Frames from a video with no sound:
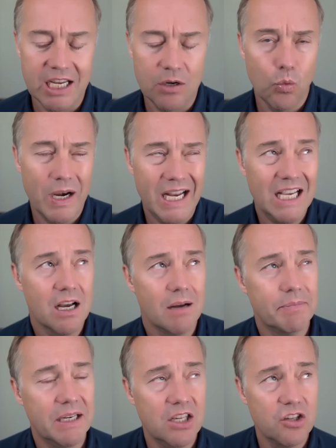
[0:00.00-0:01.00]
in winning
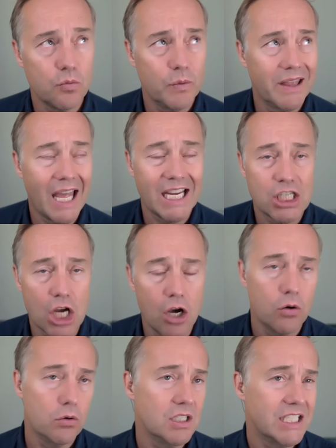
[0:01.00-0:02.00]
companies, we'd like
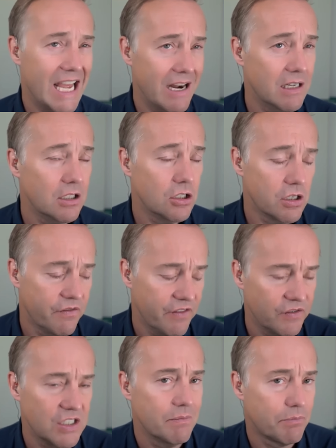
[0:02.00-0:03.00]
to own 10 to
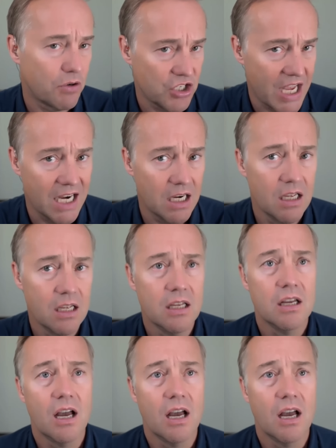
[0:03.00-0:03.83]
15%